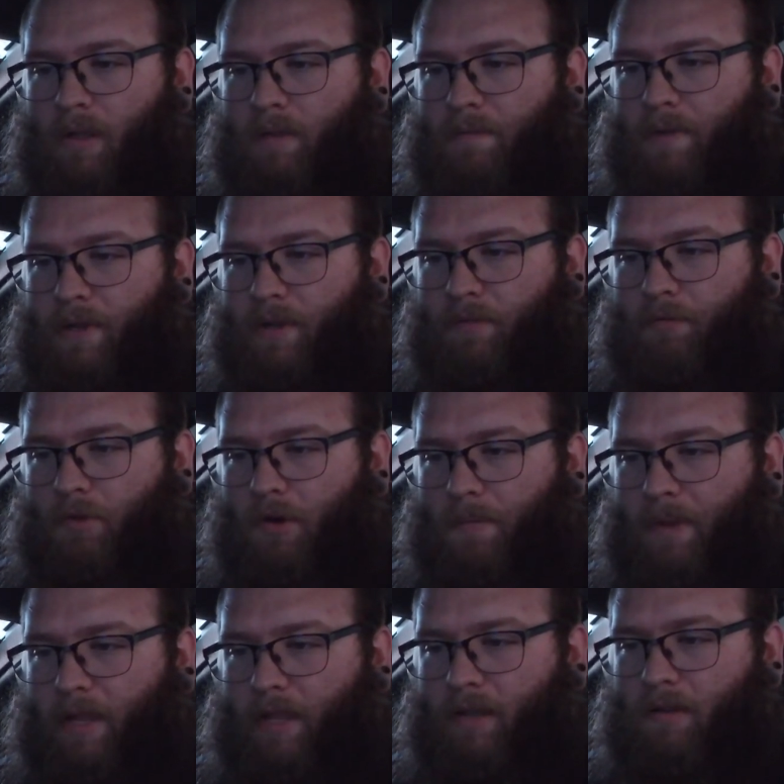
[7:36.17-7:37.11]
Video
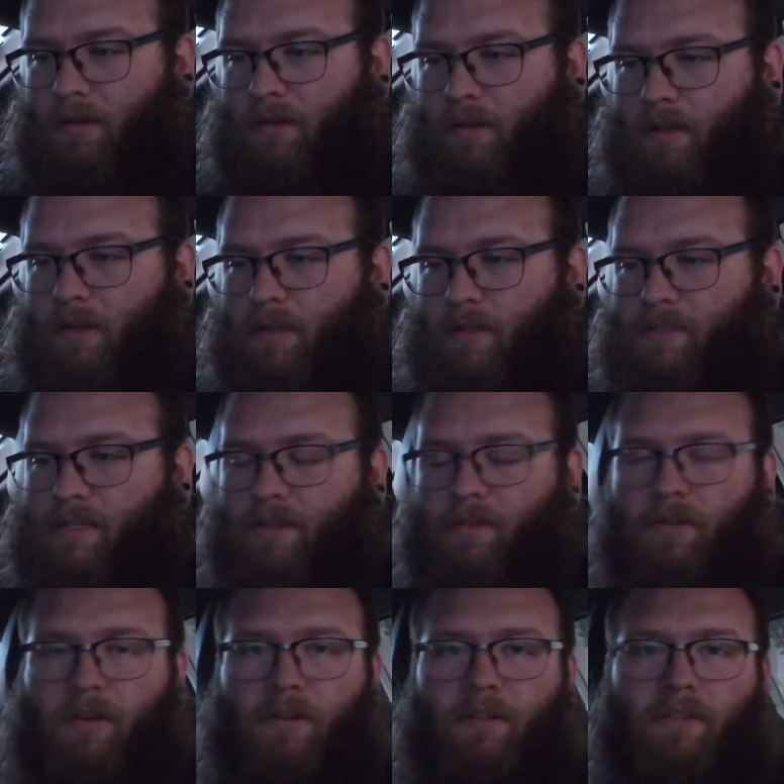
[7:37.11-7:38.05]
format is
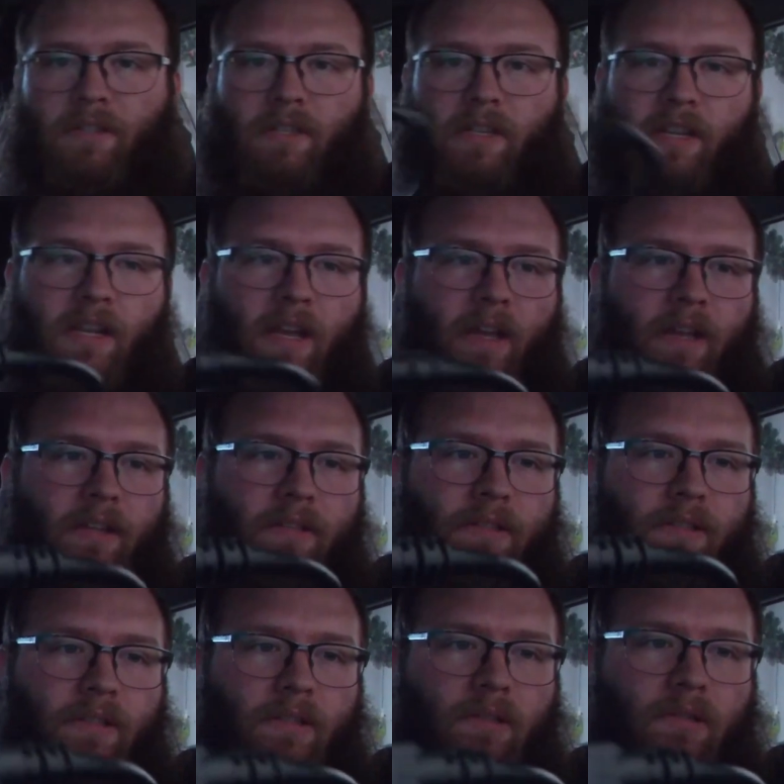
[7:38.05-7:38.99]
either
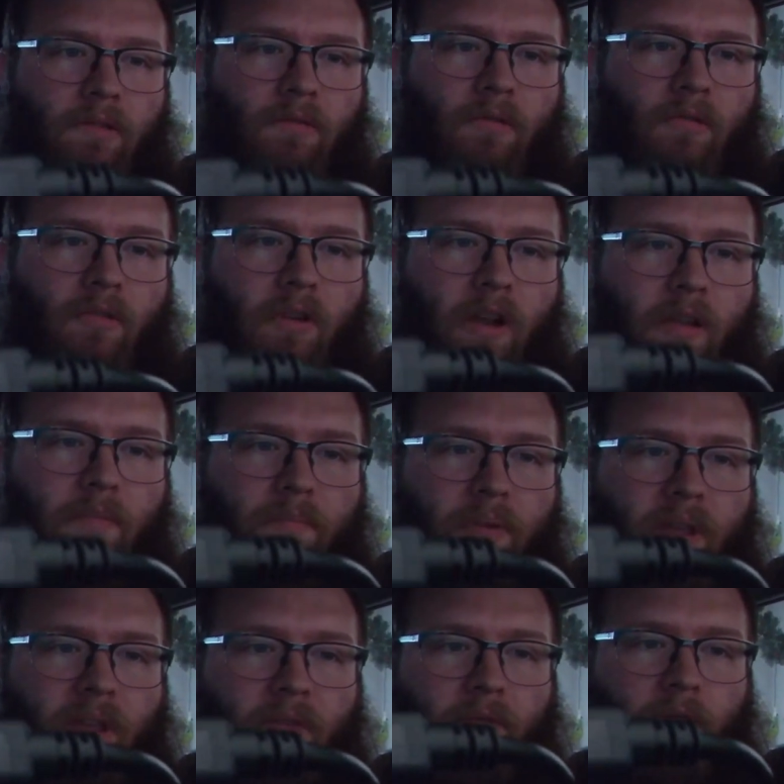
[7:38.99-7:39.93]
TS or
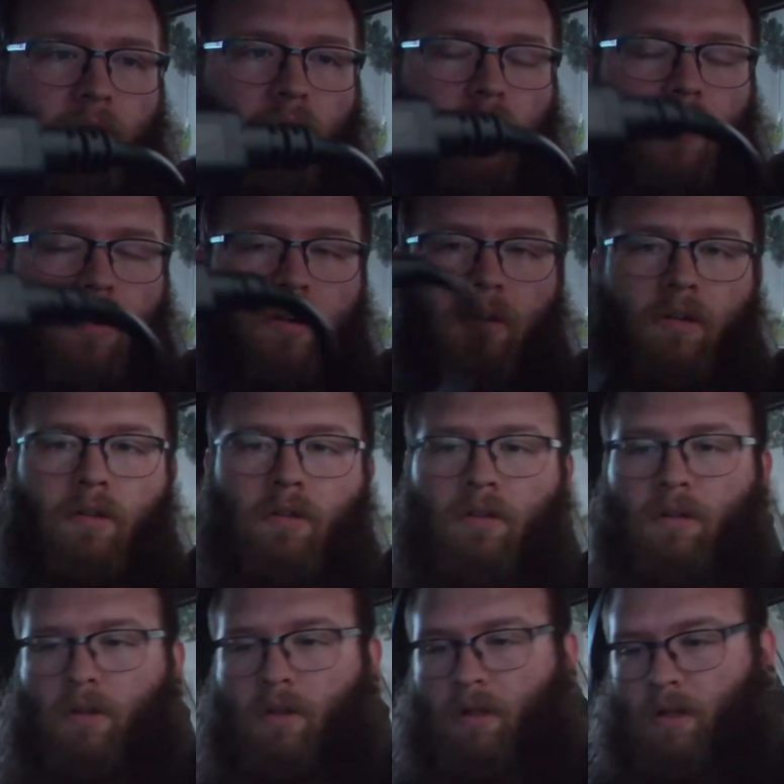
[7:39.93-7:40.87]
MP4.
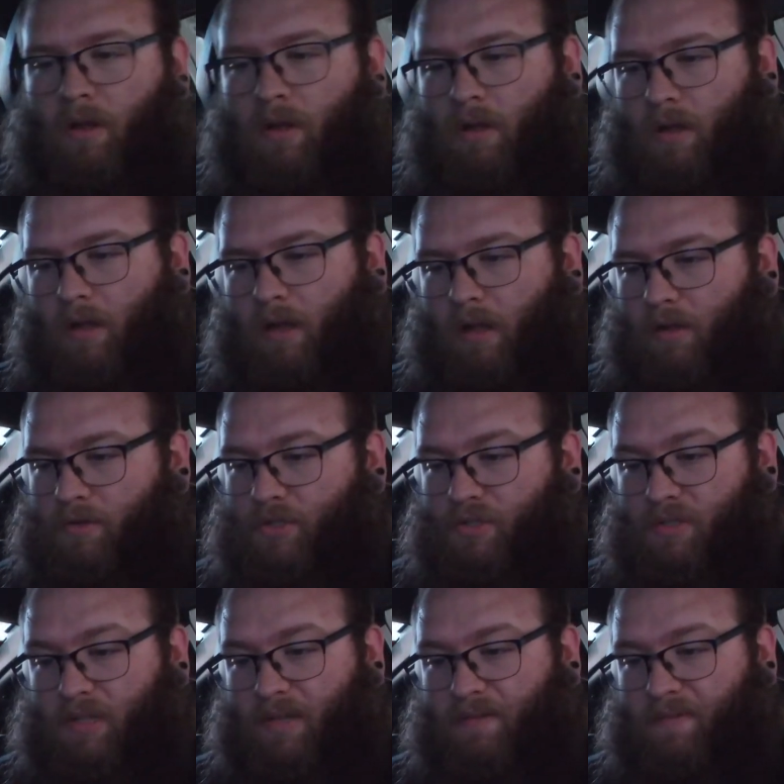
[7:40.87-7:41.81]
I'll
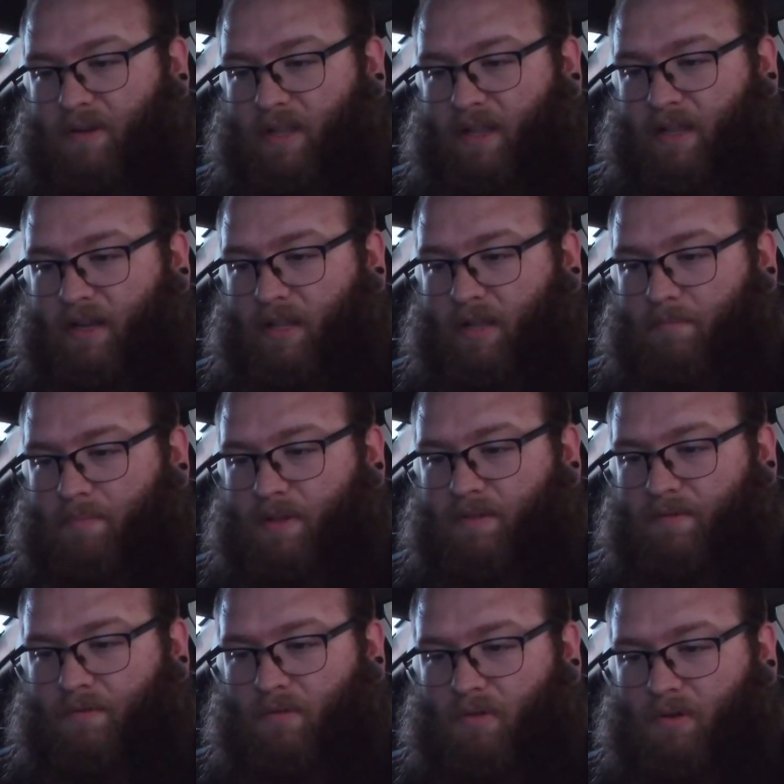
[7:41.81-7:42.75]
just leave it at
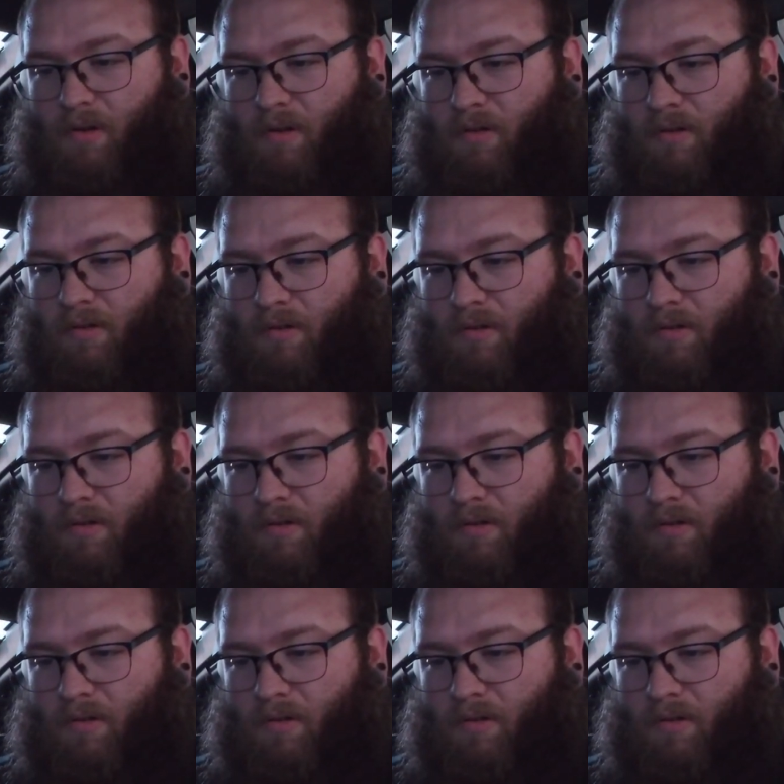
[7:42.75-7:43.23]
MP4.